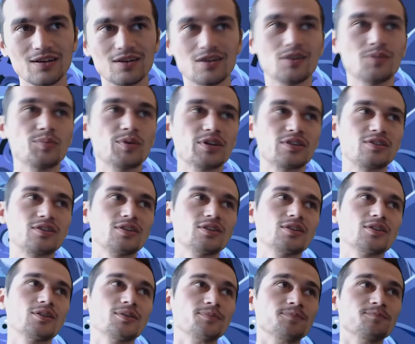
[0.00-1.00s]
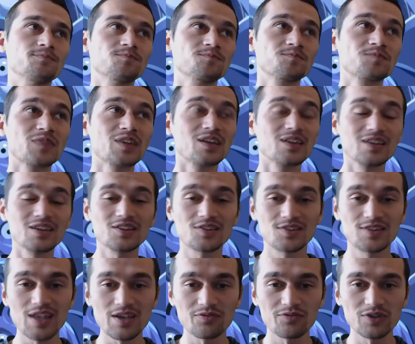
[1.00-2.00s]
but um, it's
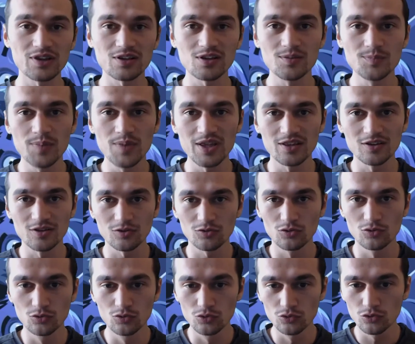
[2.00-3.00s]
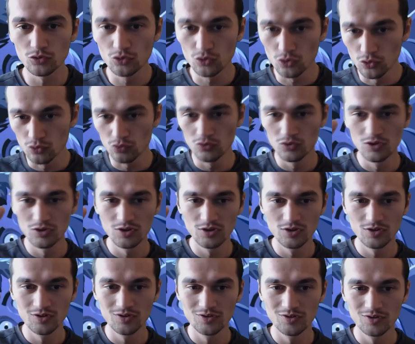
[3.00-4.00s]
definitely better to do two
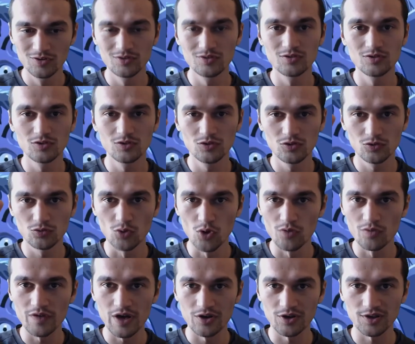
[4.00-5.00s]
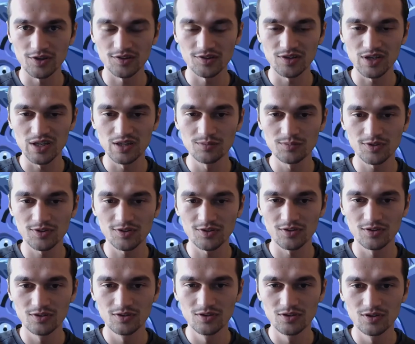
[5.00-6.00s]
twelve hour streams
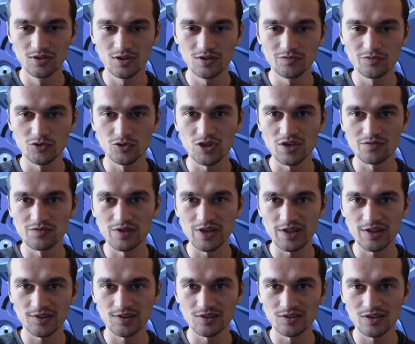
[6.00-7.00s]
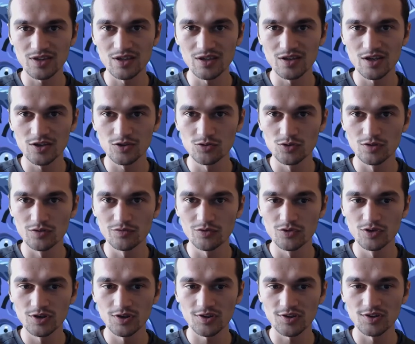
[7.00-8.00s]
if you have less than ten regular
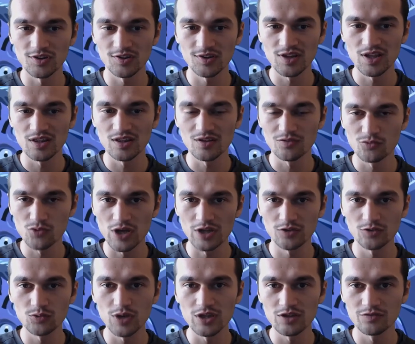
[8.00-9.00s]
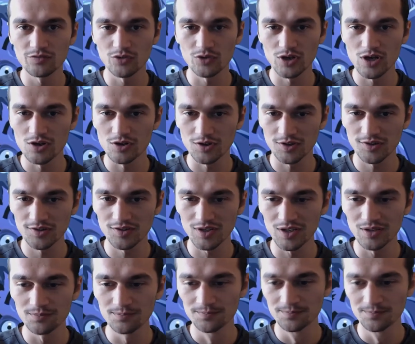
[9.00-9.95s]
viewers instead of one twenty-four hour stream.